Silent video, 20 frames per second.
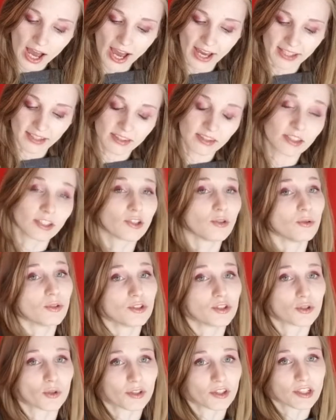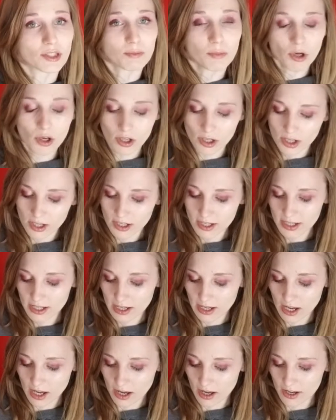I think you'd enjoy this book.
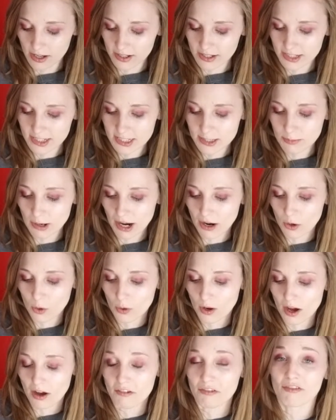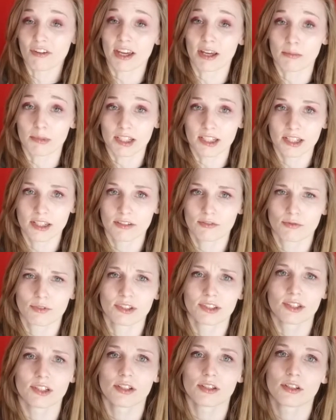It's about a family,
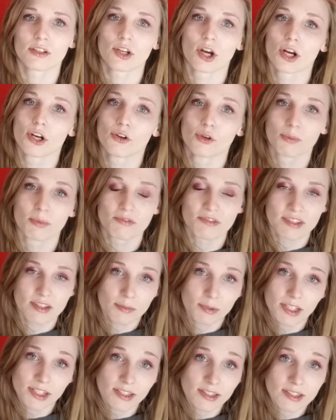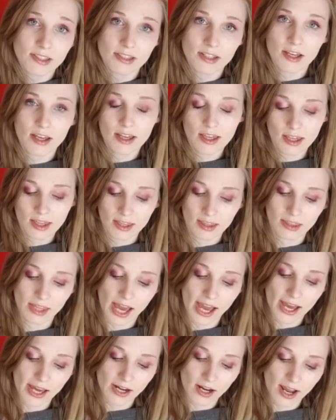really a group of siblings
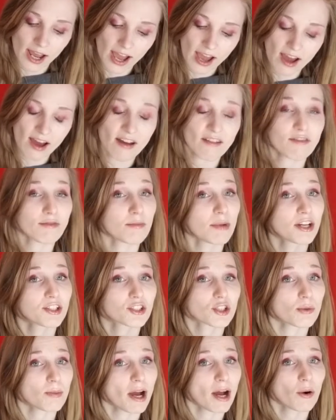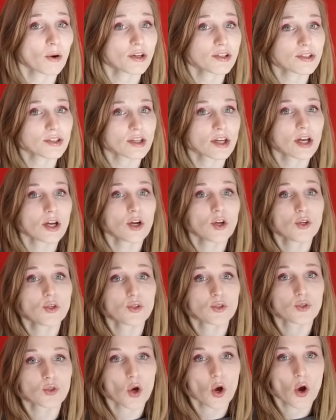that have magical powers.
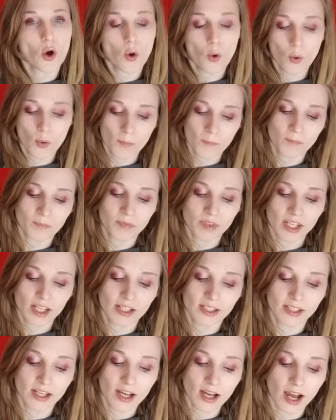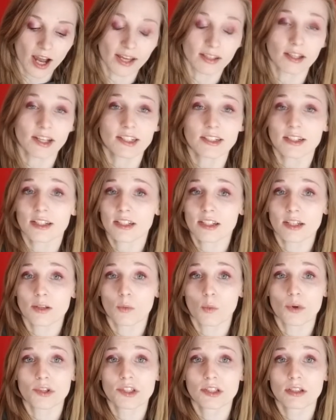So yeah, I liked it. It
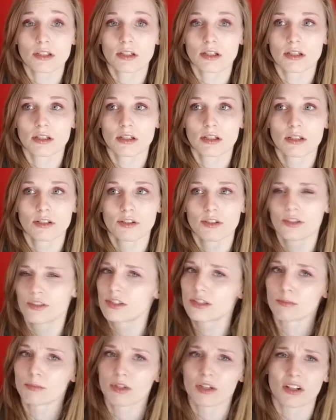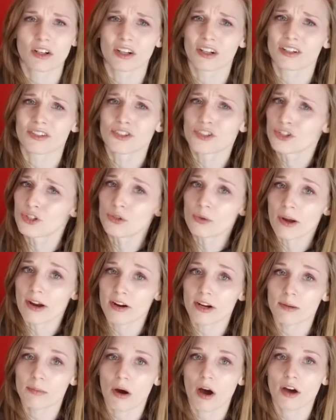wasn't similar to
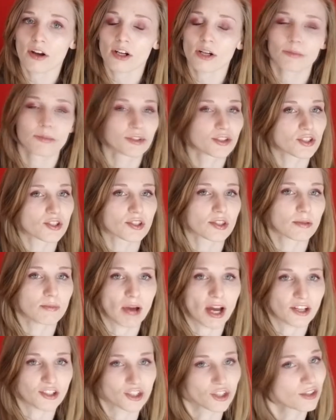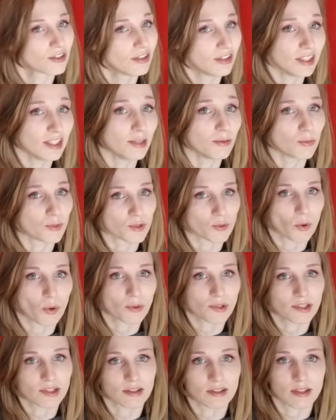Harry Potter, but just the magic theme was what
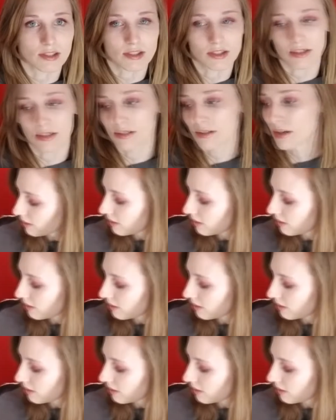was consistent.